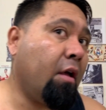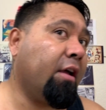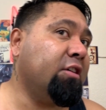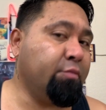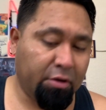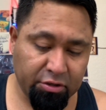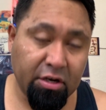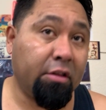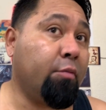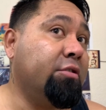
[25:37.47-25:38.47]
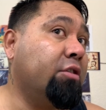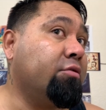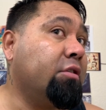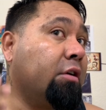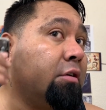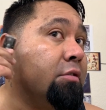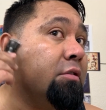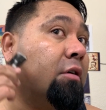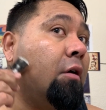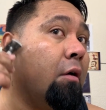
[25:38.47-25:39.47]
I guess we can check the residual
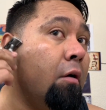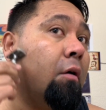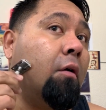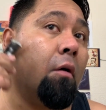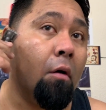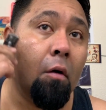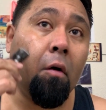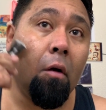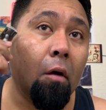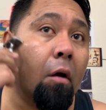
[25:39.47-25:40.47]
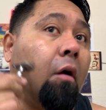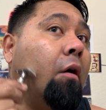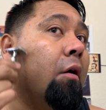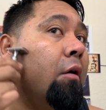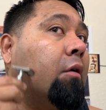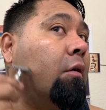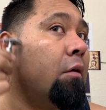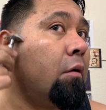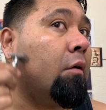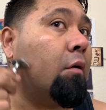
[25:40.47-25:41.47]
slickness.
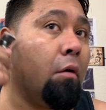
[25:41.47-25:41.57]
And